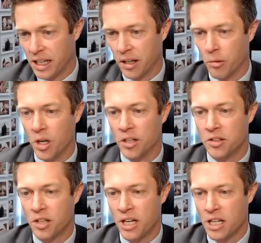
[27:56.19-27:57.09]
In other
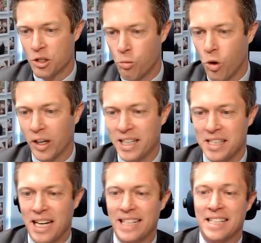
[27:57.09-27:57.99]
words, to what
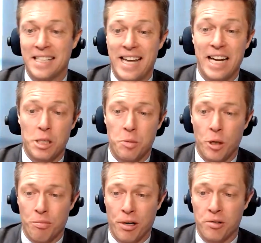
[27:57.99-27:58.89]
extent has the
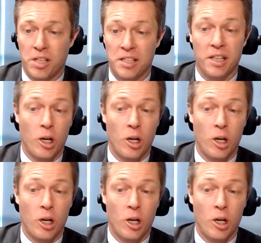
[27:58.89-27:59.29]
expert process in